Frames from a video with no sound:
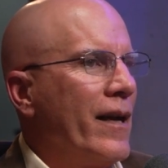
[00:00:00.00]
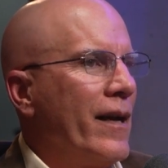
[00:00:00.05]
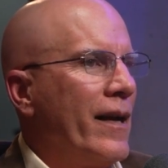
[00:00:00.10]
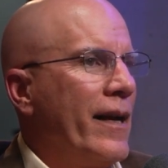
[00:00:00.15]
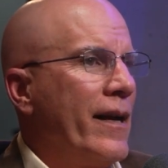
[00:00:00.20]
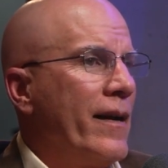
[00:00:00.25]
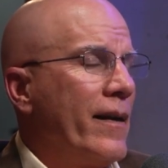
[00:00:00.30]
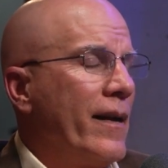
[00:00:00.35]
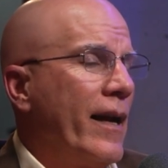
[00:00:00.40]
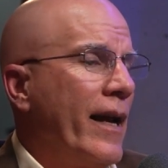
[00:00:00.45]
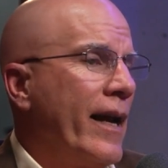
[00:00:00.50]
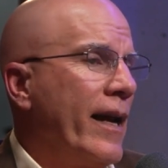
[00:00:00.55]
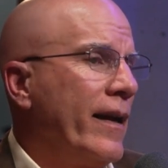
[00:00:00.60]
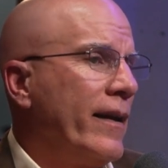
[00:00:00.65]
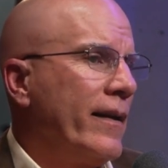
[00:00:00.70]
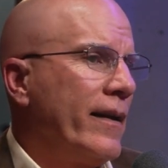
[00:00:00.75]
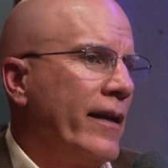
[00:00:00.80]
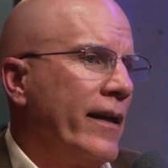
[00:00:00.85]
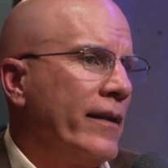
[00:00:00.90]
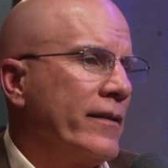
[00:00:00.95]
And
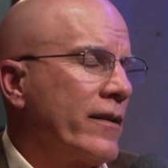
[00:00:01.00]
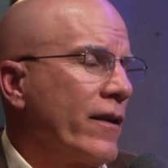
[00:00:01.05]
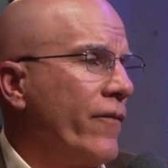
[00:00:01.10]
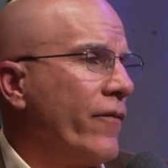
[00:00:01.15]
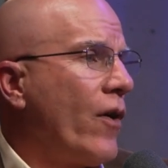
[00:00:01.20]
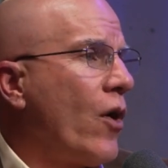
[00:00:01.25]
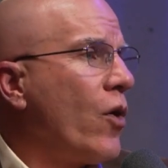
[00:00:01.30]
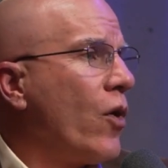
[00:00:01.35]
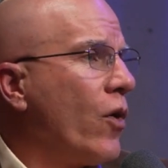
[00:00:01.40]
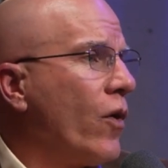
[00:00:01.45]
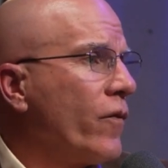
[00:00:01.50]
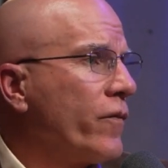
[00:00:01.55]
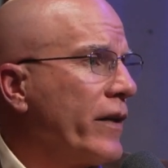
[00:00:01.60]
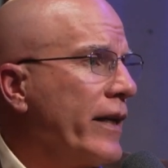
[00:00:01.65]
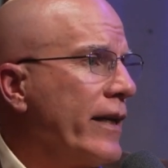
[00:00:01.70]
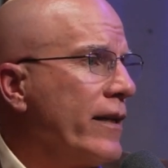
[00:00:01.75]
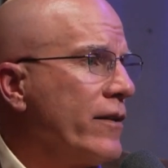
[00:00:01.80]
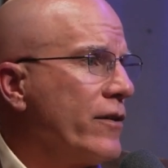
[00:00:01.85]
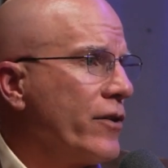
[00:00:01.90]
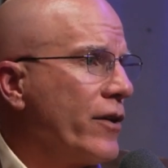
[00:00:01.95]
it's evolved
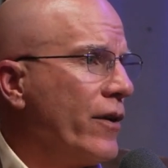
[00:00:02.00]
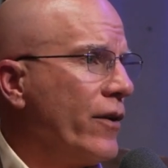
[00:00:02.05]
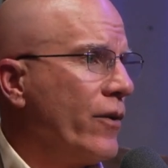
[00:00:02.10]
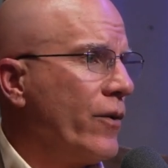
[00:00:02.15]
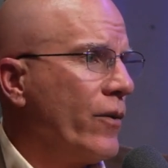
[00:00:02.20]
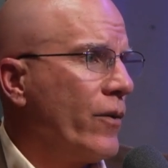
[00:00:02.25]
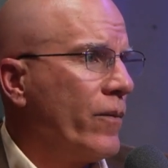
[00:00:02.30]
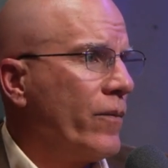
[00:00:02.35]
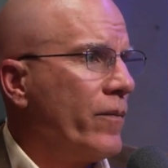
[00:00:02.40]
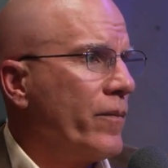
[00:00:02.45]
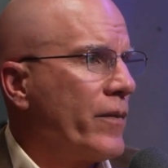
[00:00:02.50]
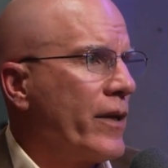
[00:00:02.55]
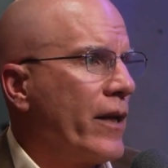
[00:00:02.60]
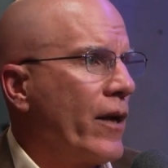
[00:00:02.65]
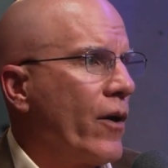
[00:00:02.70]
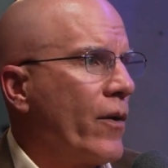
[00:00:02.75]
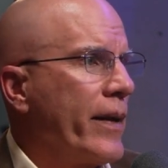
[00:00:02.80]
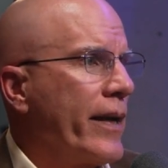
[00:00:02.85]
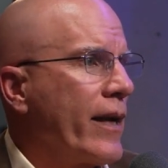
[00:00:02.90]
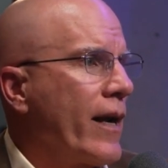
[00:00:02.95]
into,
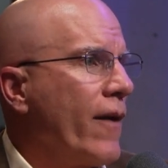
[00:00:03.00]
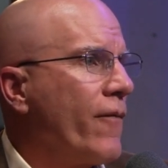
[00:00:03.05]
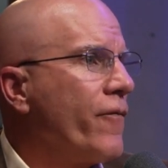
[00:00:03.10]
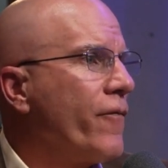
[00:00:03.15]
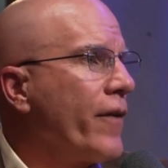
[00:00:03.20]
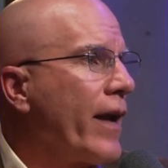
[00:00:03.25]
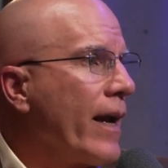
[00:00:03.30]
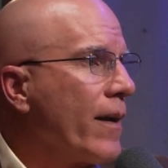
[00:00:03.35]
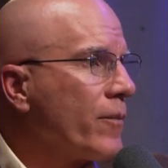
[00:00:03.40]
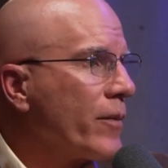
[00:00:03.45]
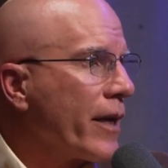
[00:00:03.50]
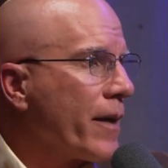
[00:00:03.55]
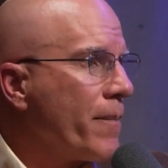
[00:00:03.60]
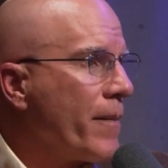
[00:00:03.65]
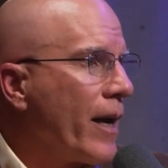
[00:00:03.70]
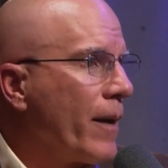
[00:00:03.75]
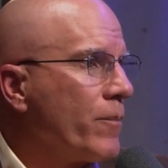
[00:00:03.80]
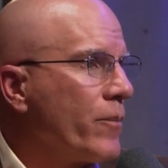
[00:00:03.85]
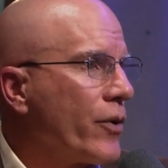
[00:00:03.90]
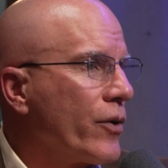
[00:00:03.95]
he got family
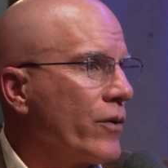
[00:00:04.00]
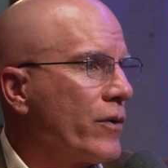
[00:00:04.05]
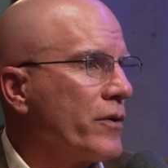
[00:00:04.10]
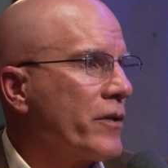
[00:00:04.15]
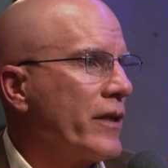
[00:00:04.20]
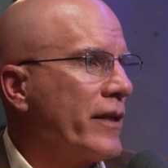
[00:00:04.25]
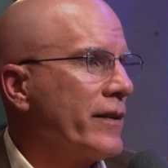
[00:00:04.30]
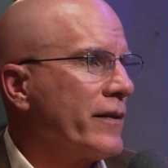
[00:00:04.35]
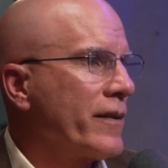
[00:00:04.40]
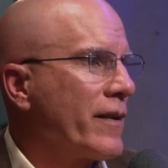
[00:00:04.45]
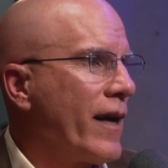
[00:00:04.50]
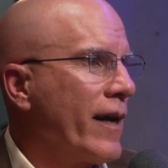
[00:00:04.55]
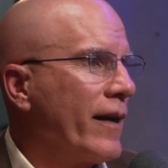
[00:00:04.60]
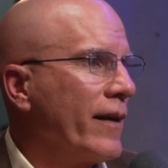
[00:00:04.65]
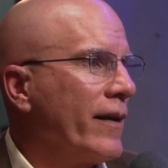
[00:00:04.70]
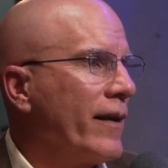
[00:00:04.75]
members, he's got